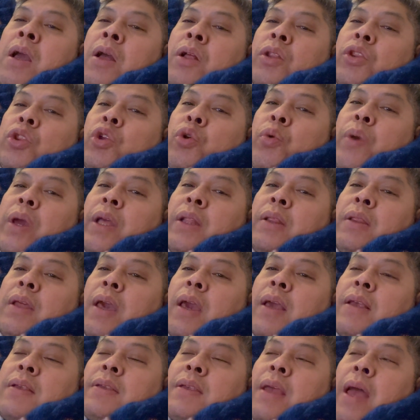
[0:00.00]
doing
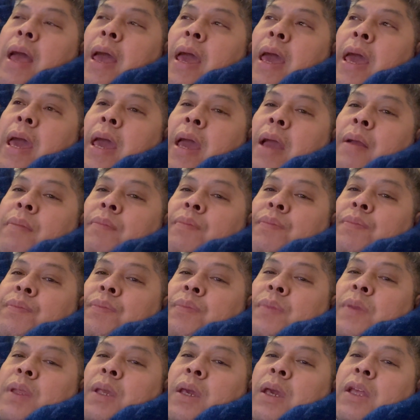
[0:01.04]
this,
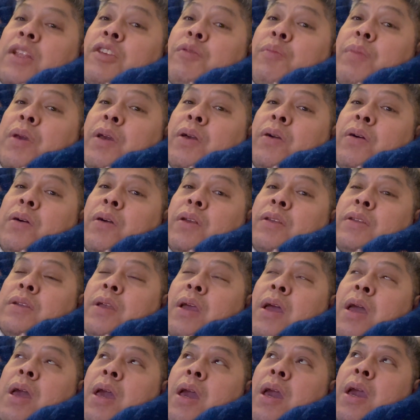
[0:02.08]
and it's because
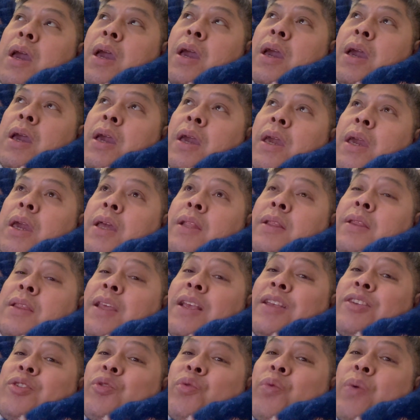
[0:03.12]
in
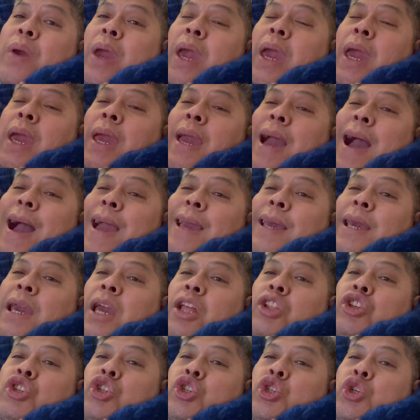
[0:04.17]
this way I
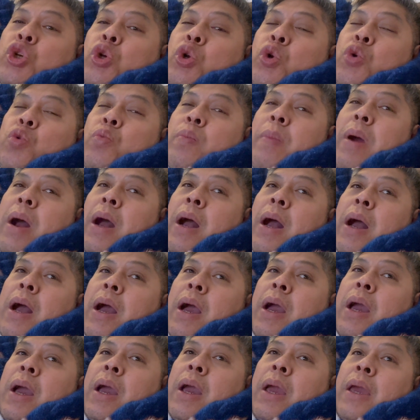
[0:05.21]
can show
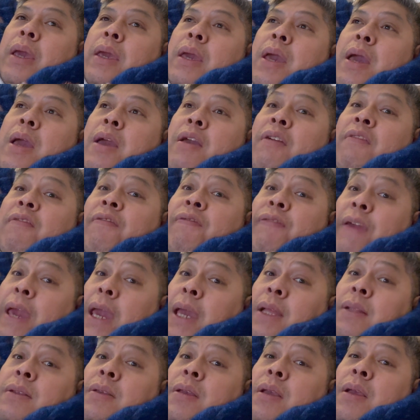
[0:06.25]
my
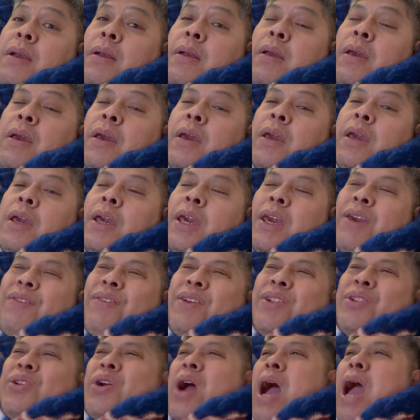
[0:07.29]
faith,
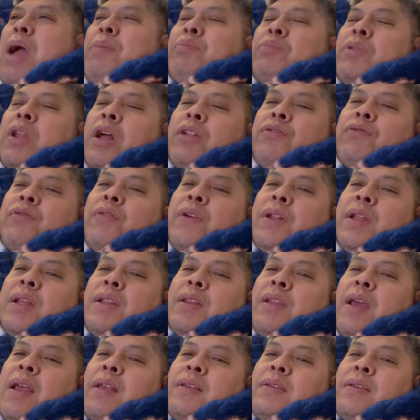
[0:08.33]
even though I'm not really
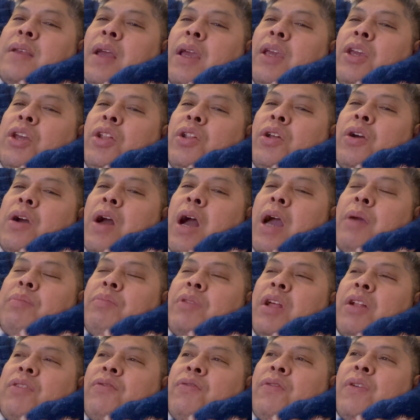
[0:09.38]
this, you know, I'm
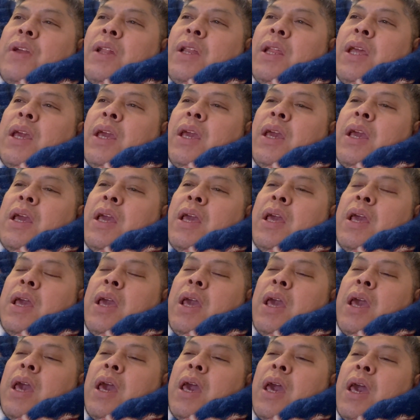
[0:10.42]
not really
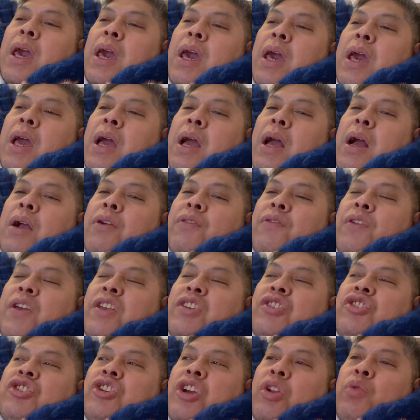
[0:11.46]
a
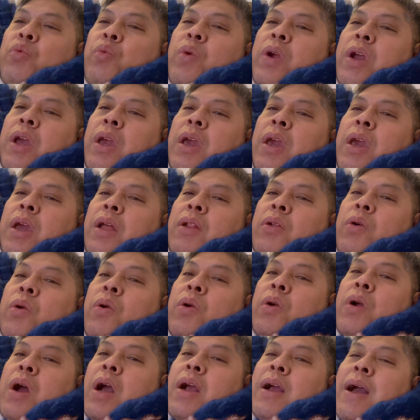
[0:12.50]
Christian wherein,
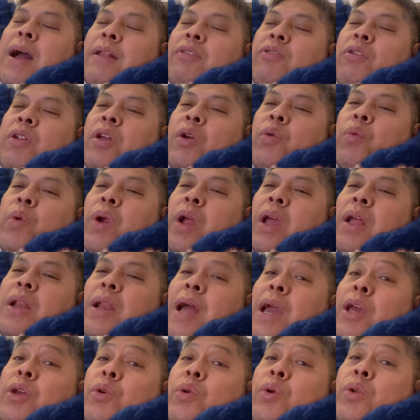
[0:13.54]
or a Catholic wherein
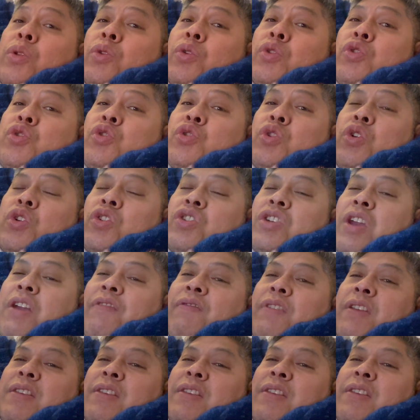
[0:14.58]
I go to church every